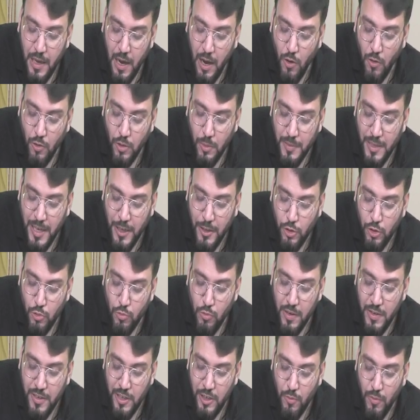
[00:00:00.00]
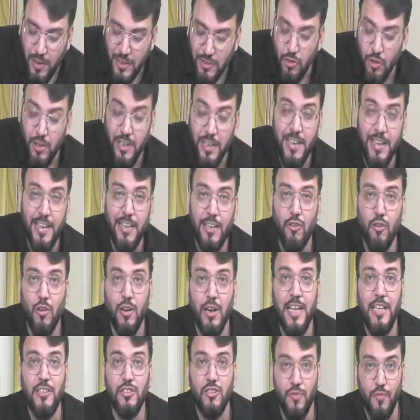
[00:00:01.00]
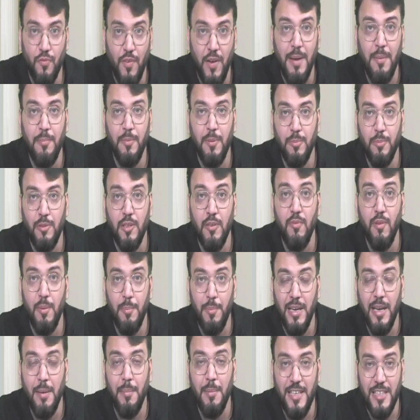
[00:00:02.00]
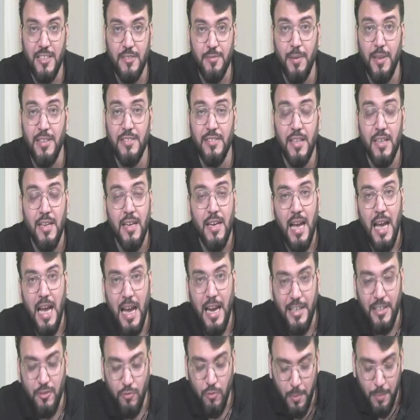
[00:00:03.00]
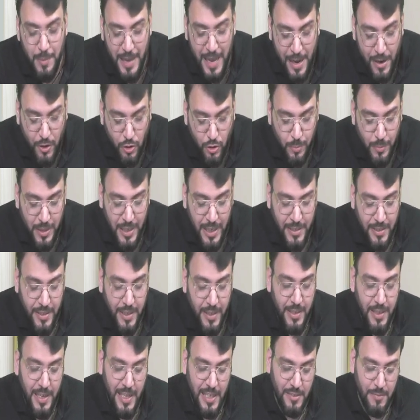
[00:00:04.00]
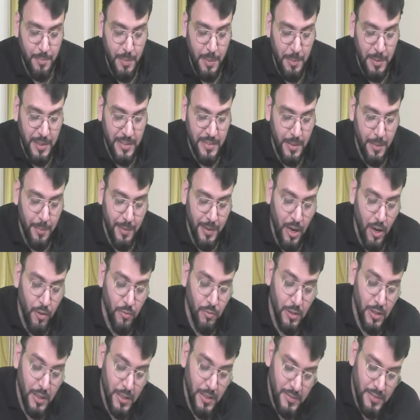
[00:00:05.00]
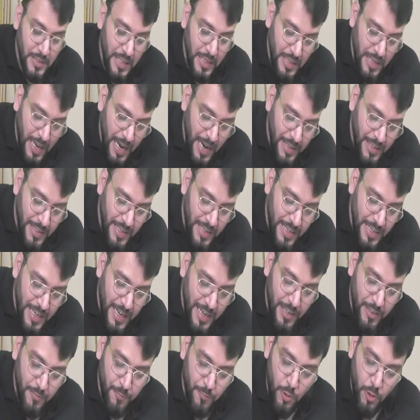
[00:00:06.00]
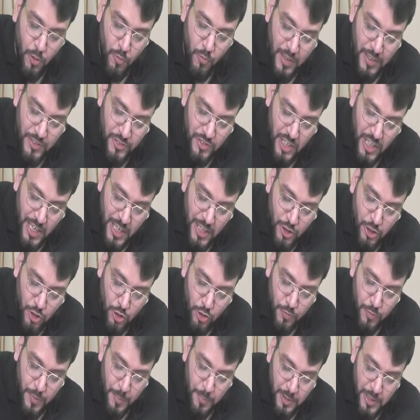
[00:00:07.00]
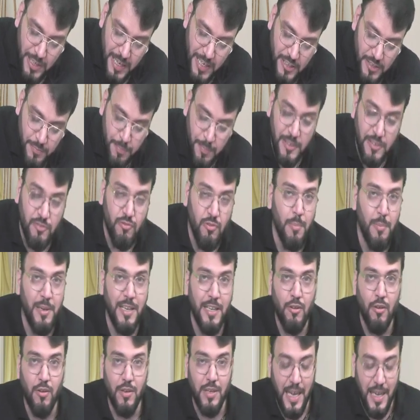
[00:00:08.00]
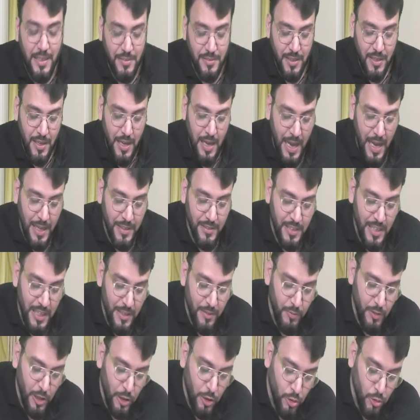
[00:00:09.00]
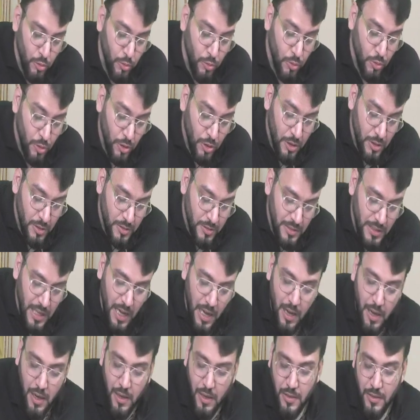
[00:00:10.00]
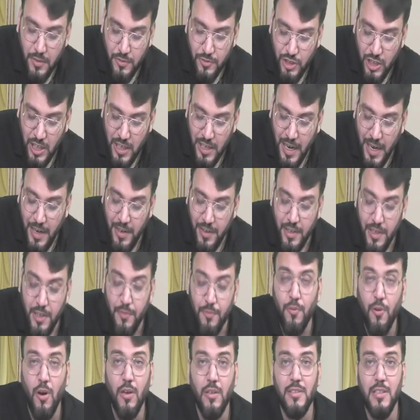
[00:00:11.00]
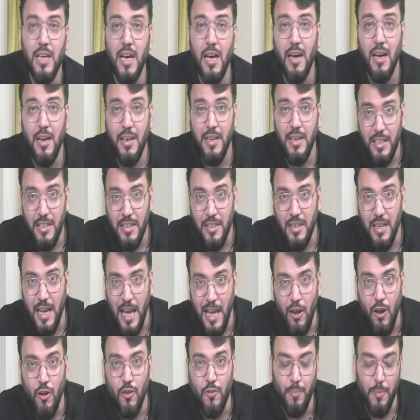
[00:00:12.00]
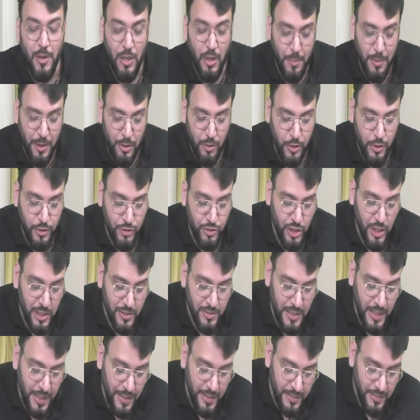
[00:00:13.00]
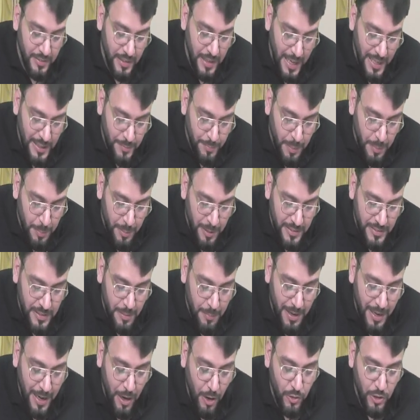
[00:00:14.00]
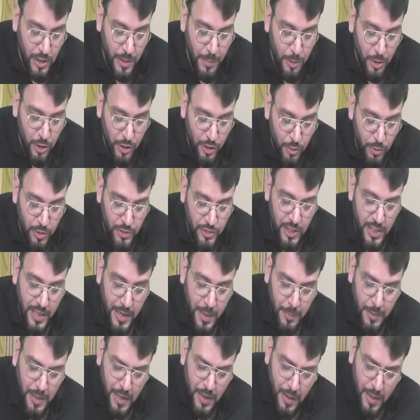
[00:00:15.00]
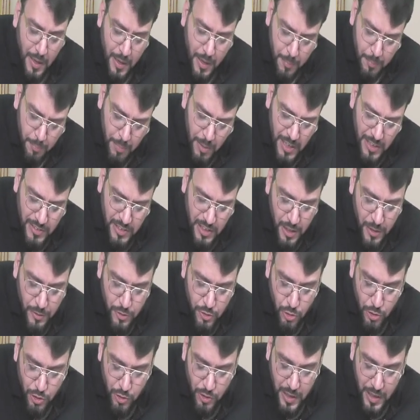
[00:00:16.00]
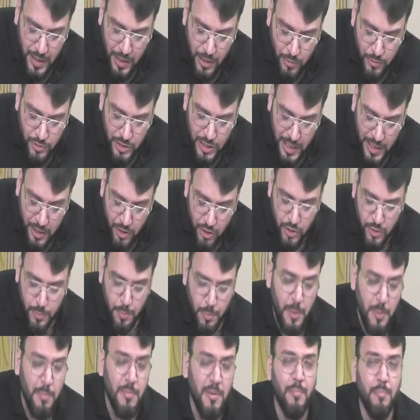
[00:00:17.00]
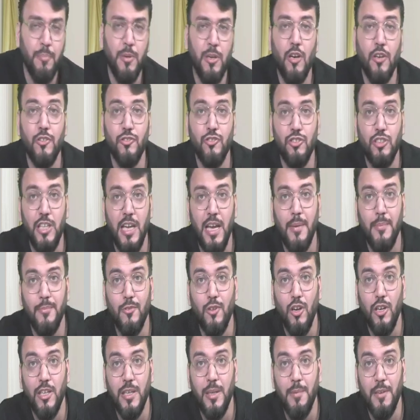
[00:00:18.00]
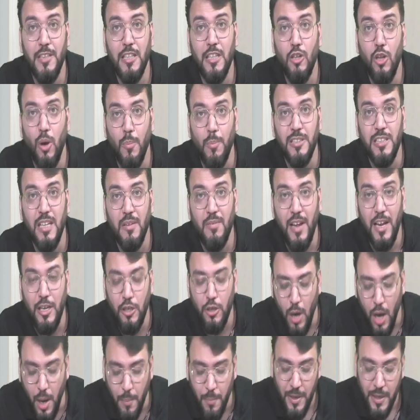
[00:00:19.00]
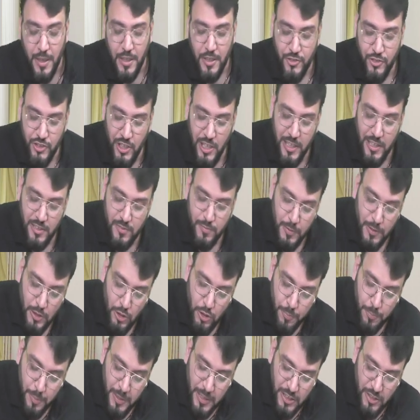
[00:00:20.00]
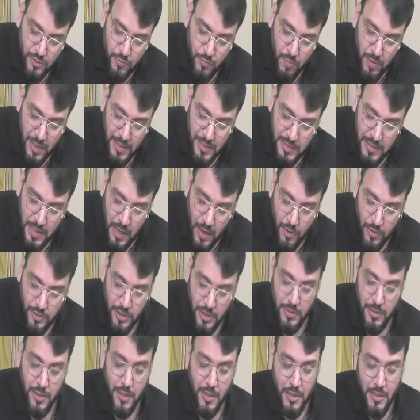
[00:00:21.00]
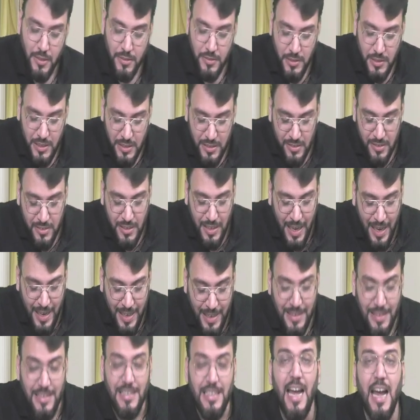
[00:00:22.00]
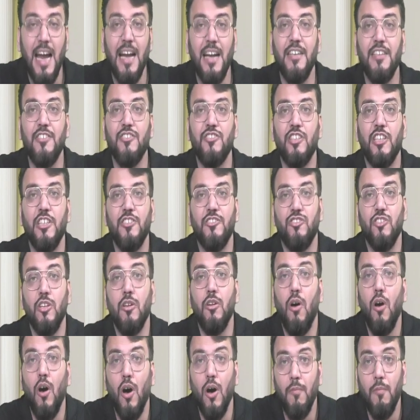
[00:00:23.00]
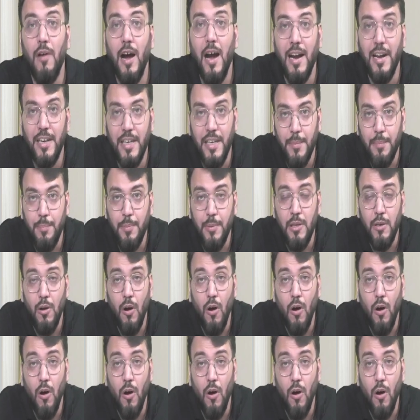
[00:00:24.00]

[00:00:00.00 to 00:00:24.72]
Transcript: Out of that 200 was already recognized, so 550 will become an expense and it will be accumulated in SBB reserve account. Then at the year end for once again 250 expense will be recognized, and then we'll do the journal entry for the allotment of equity shares, that is SBB reserve account debit to equity share capital, plus also you can add on securities premium because they have not given the nominal value of shares with rupees 1000. This is the entire discussion of RTP.